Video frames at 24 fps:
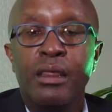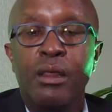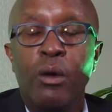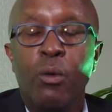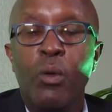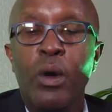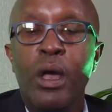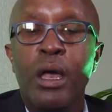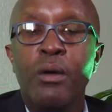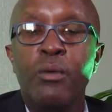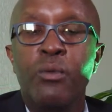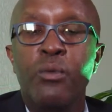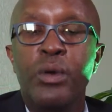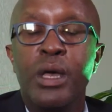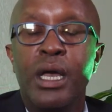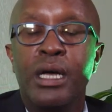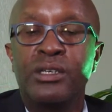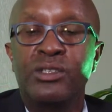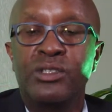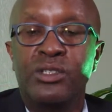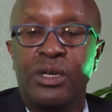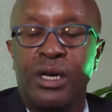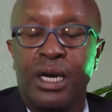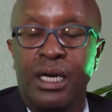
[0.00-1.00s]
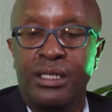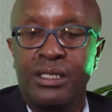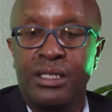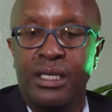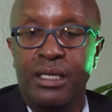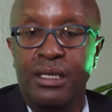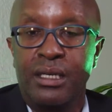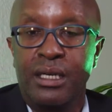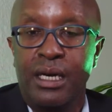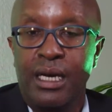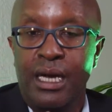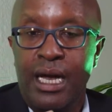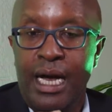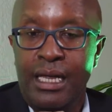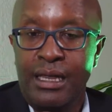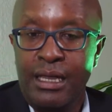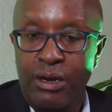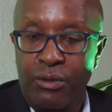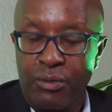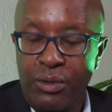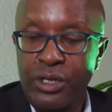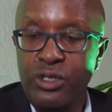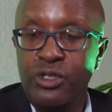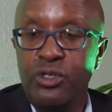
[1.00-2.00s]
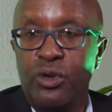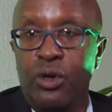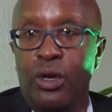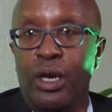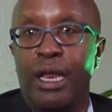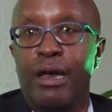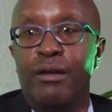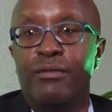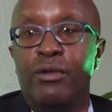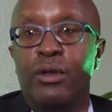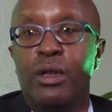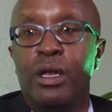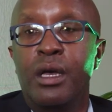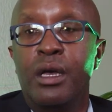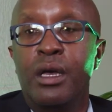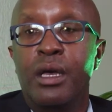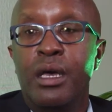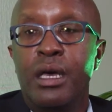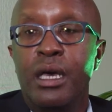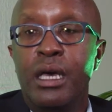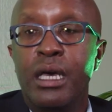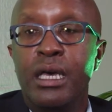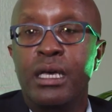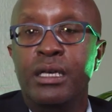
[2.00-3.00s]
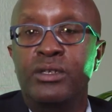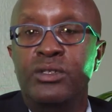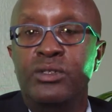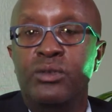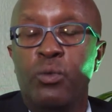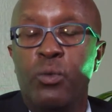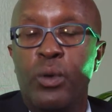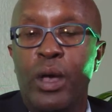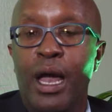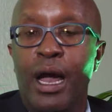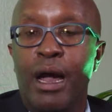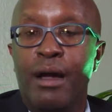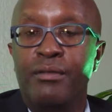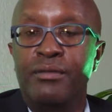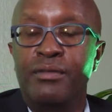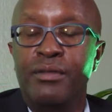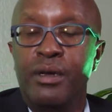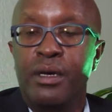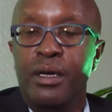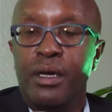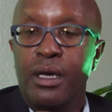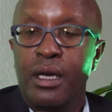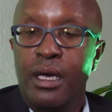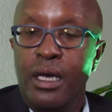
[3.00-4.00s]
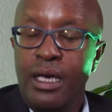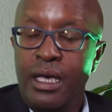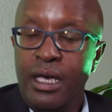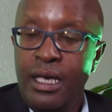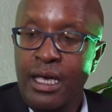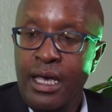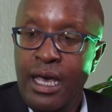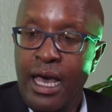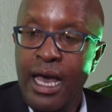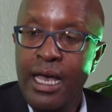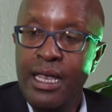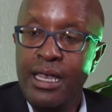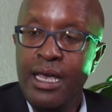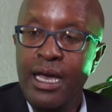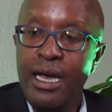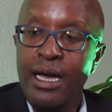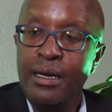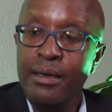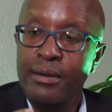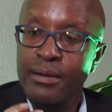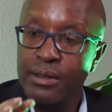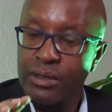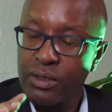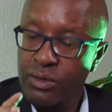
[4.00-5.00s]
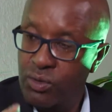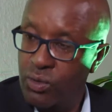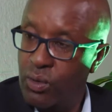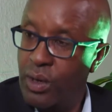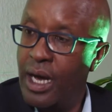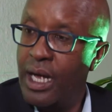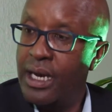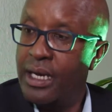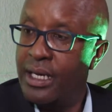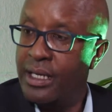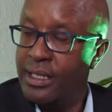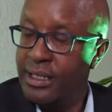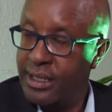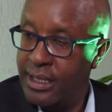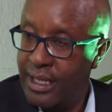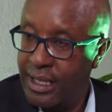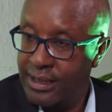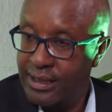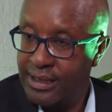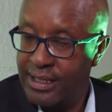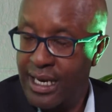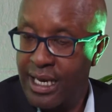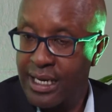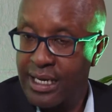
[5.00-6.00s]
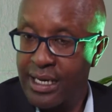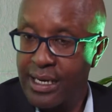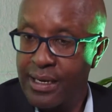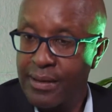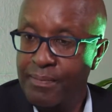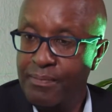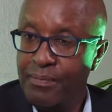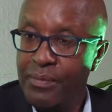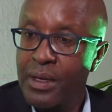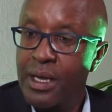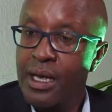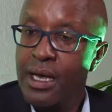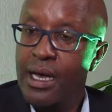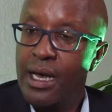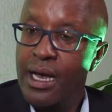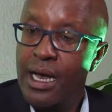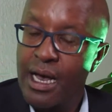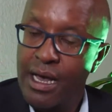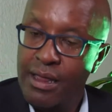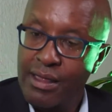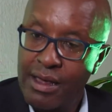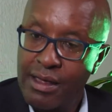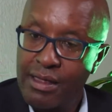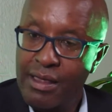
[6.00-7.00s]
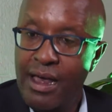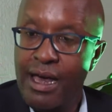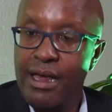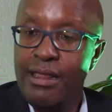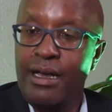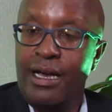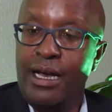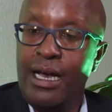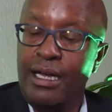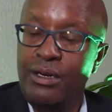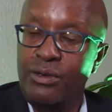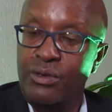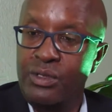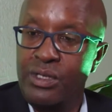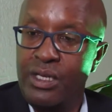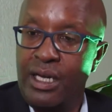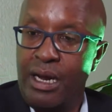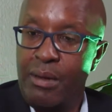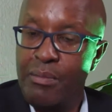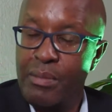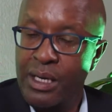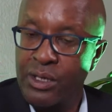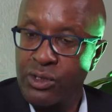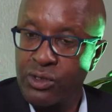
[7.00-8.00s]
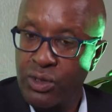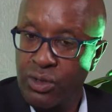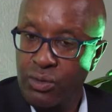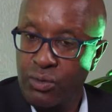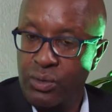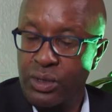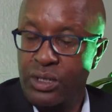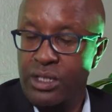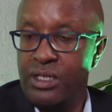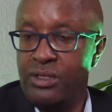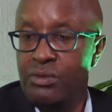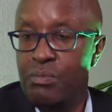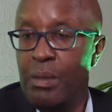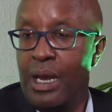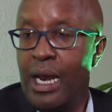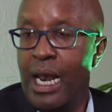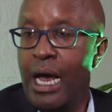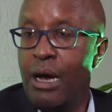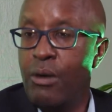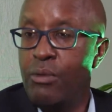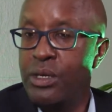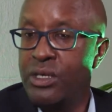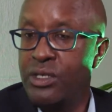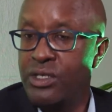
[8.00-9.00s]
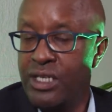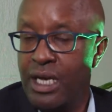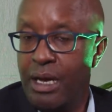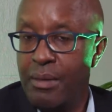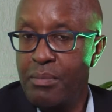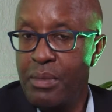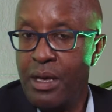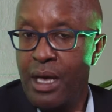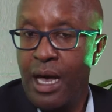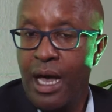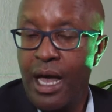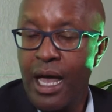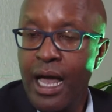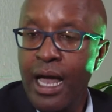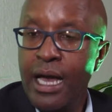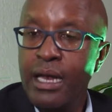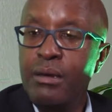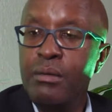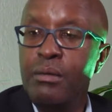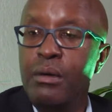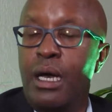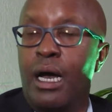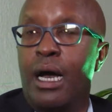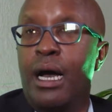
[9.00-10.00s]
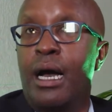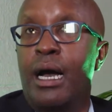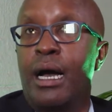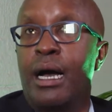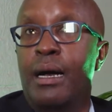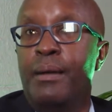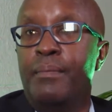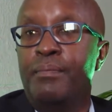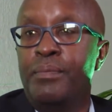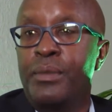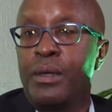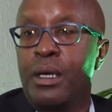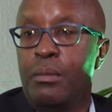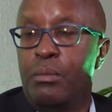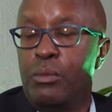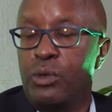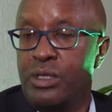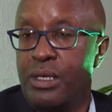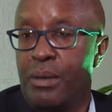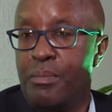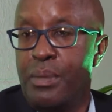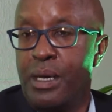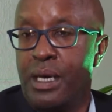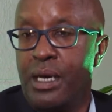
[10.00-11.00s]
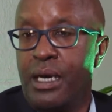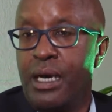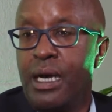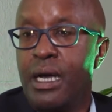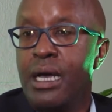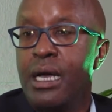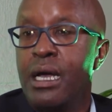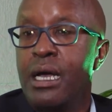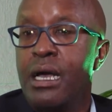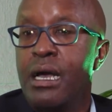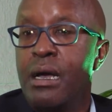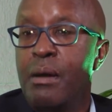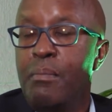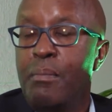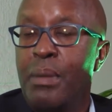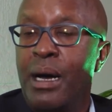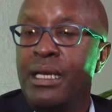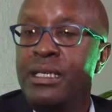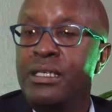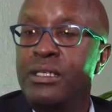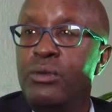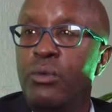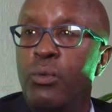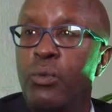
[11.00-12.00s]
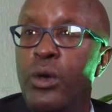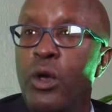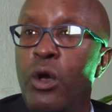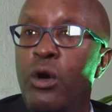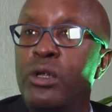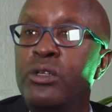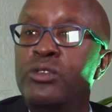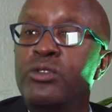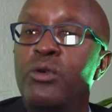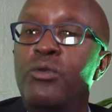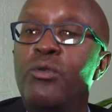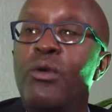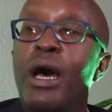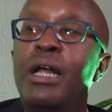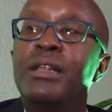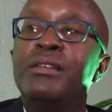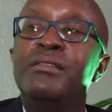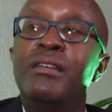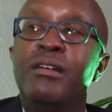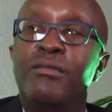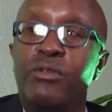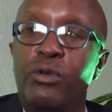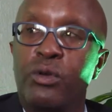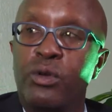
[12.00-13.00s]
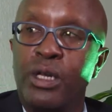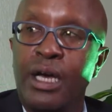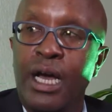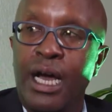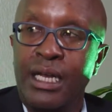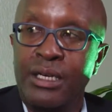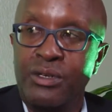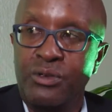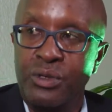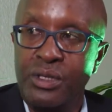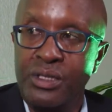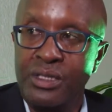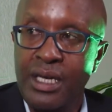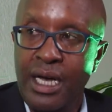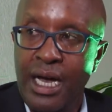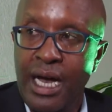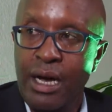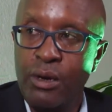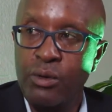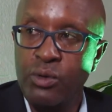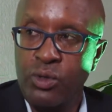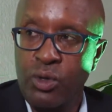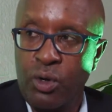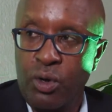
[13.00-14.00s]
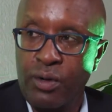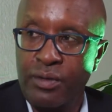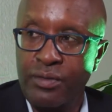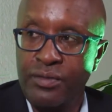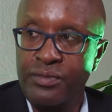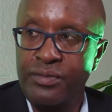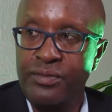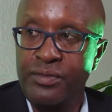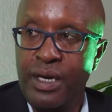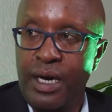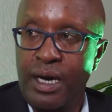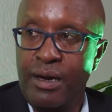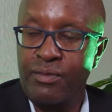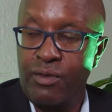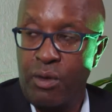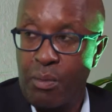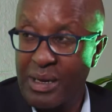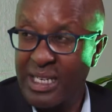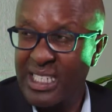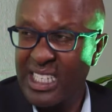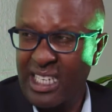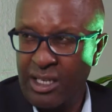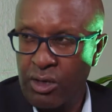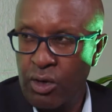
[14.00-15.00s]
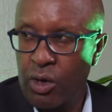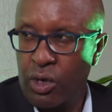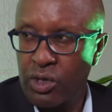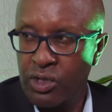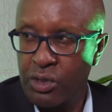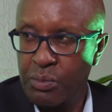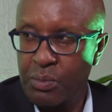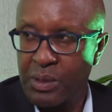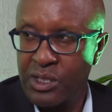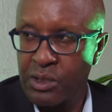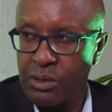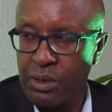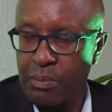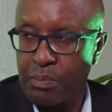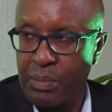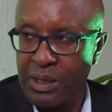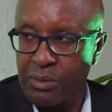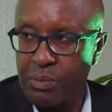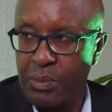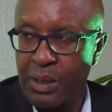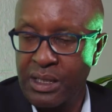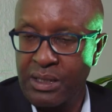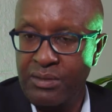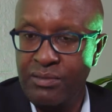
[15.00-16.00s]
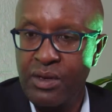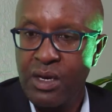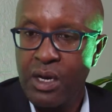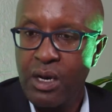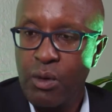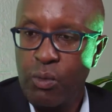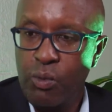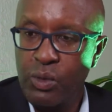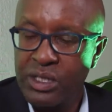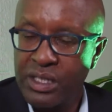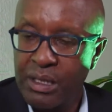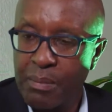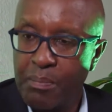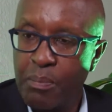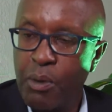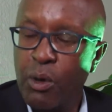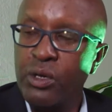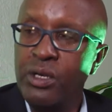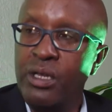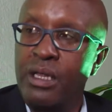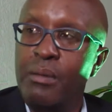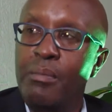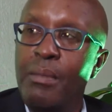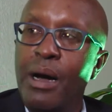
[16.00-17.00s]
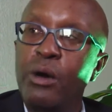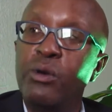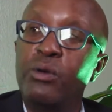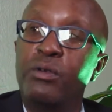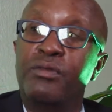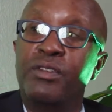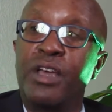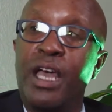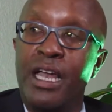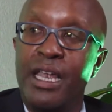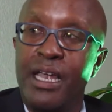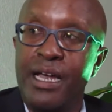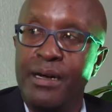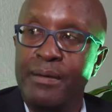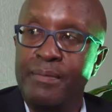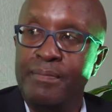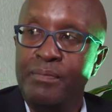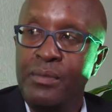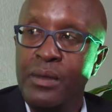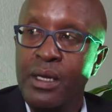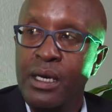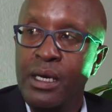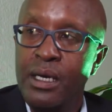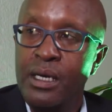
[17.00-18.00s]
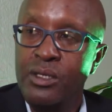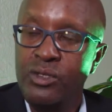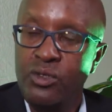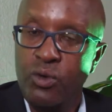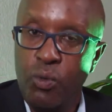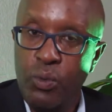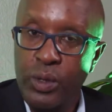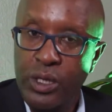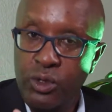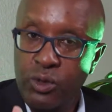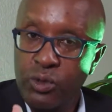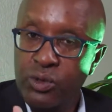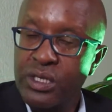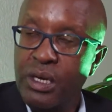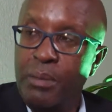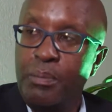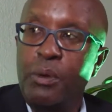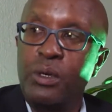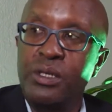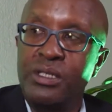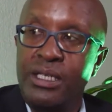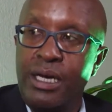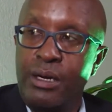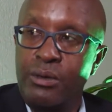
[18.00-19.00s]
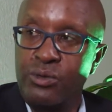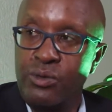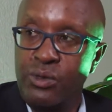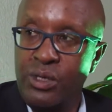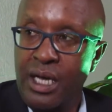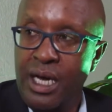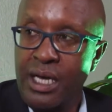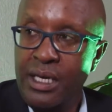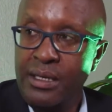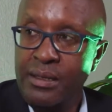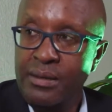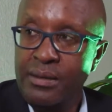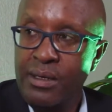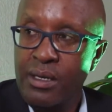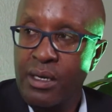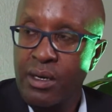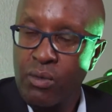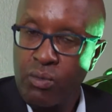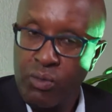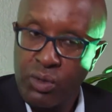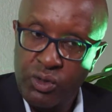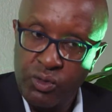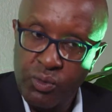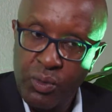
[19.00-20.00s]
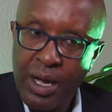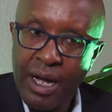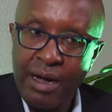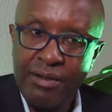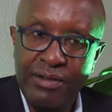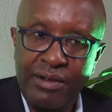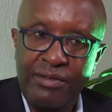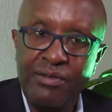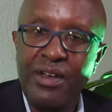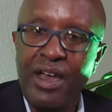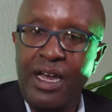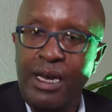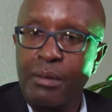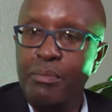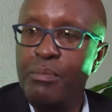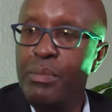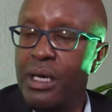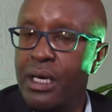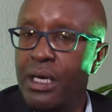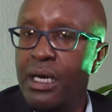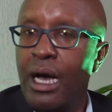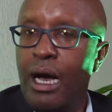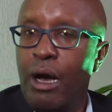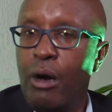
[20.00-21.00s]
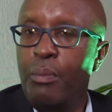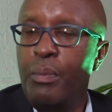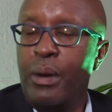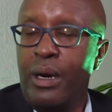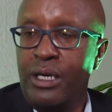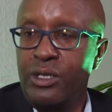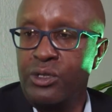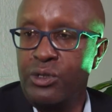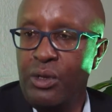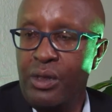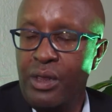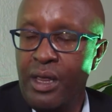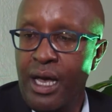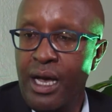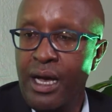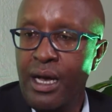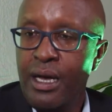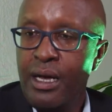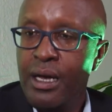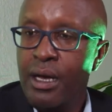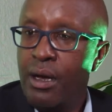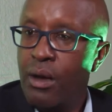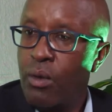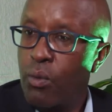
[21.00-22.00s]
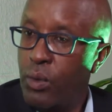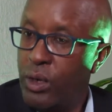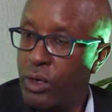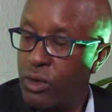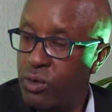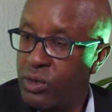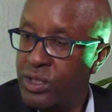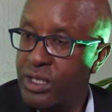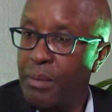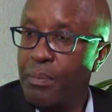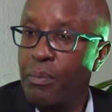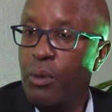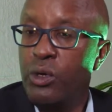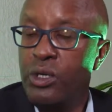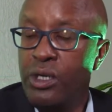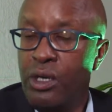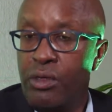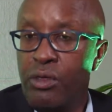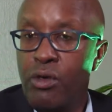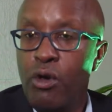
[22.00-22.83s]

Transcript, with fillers: the way we are structured at the regional level is we have Kenya, Uganda, Tanzania, and then the other countries that I mentioned, which is Malawi, Zambia, and Mozambique. But we also run several countries out of, from a technology perspective. We support them out of Kenya. So we do support South Sudan, which we have a fairly big operation there. We do support